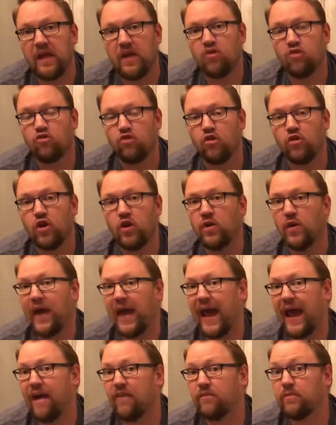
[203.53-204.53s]
So you don't
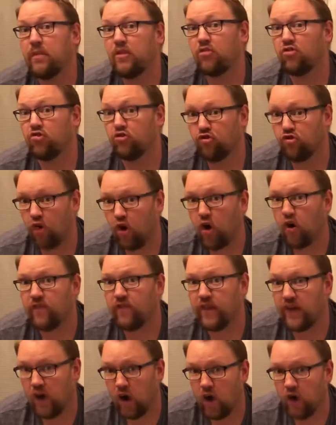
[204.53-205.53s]
have to be a
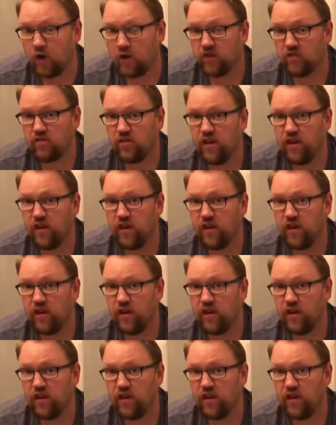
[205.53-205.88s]
starving artist.